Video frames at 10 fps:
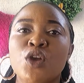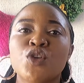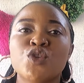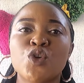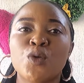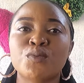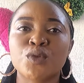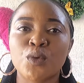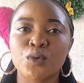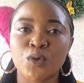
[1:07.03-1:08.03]
your
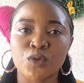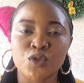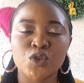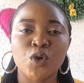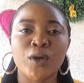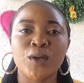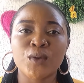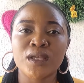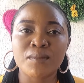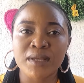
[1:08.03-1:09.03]
products, your
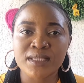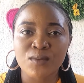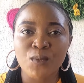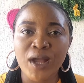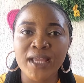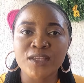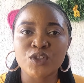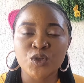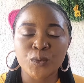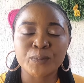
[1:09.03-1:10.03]
equipment while
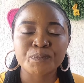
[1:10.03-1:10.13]
you